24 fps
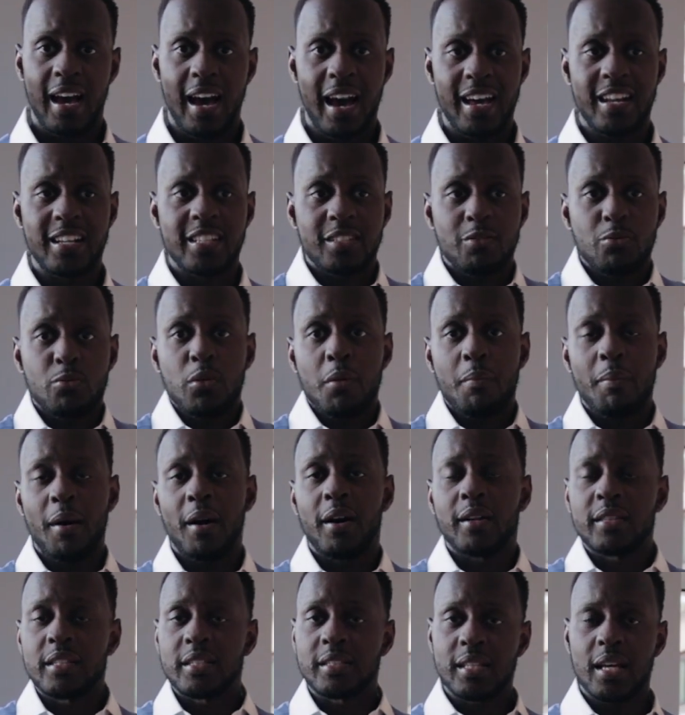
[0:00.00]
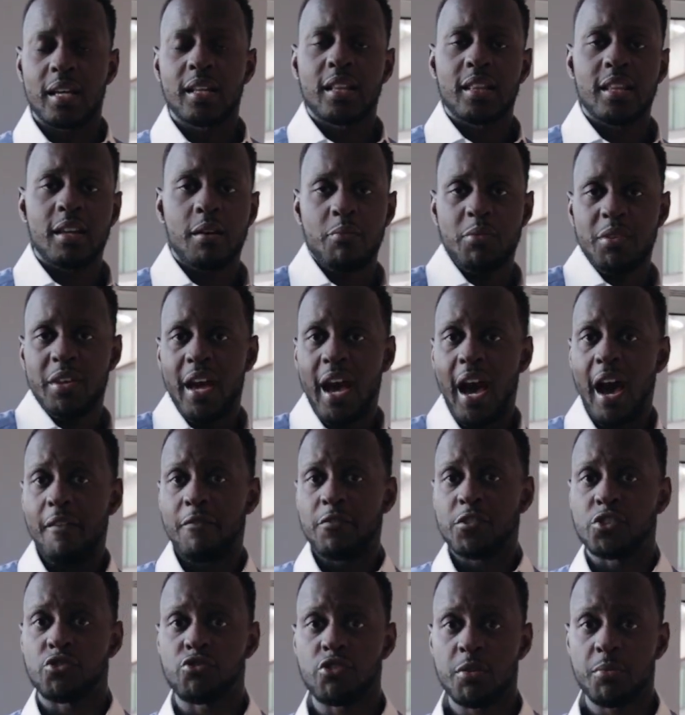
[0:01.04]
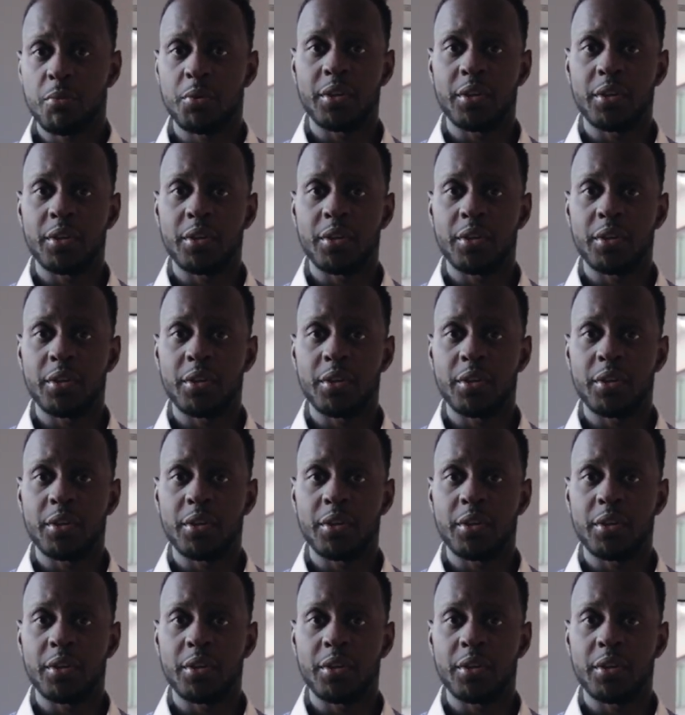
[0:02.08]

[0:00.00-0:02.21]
And it's all about understanding that when you have a dream,